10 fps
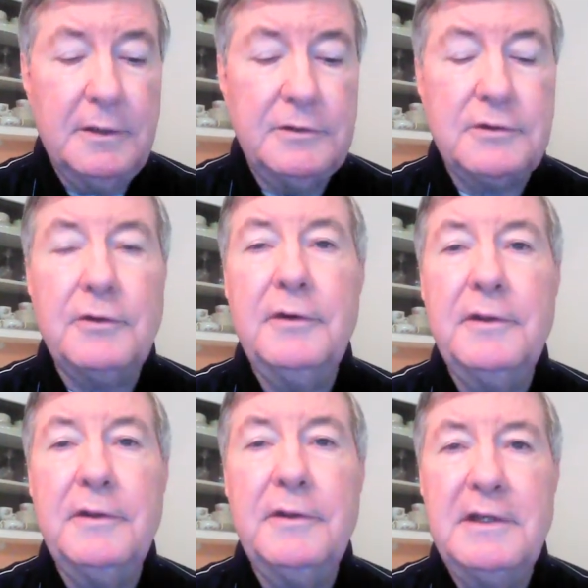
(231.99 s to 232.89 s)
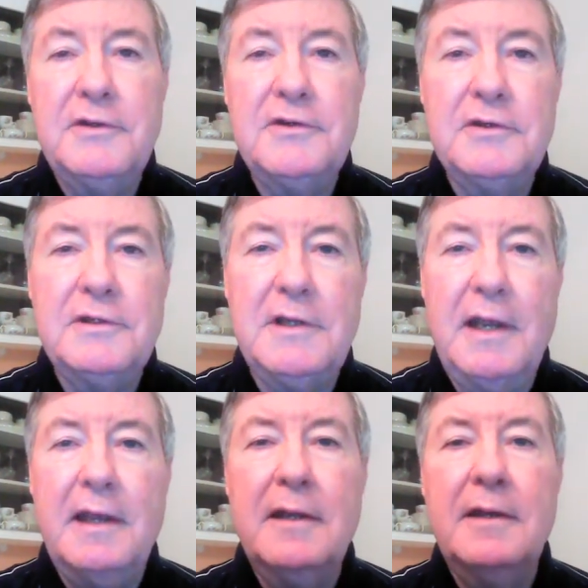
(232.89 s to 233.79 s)
a story that teaches
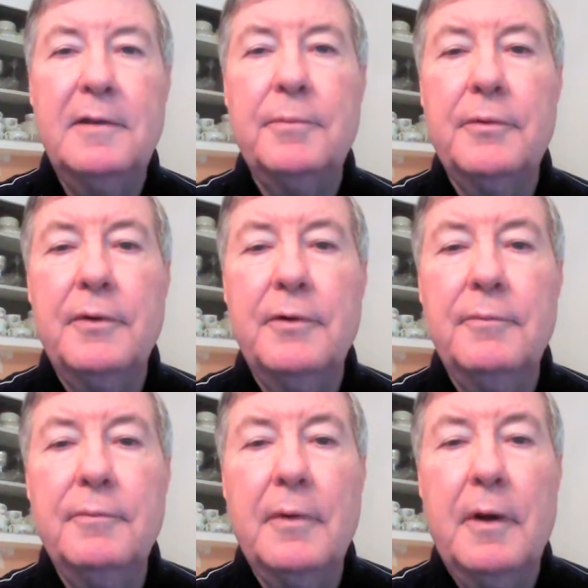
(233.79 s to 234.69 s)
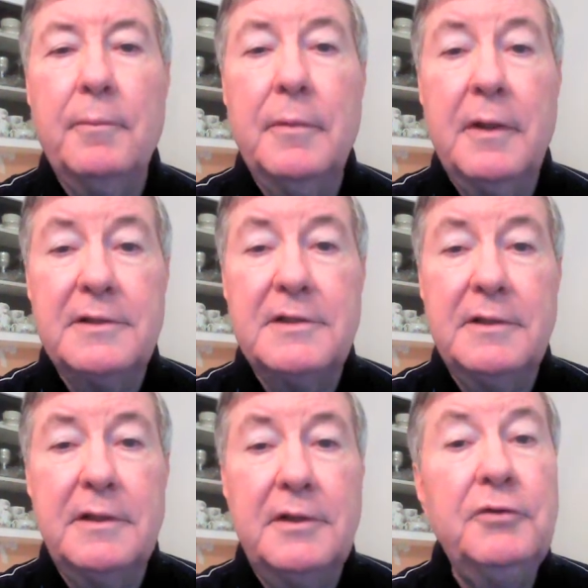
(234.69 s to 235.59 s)
an important
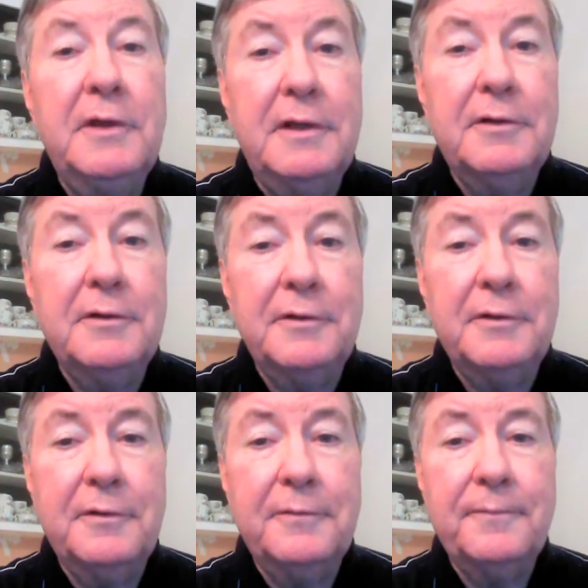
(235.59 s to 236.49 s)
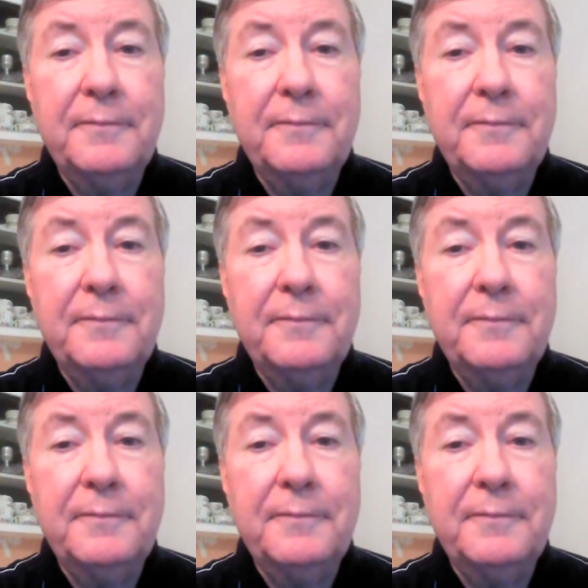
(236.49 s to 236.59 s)
lesson that you need to learn.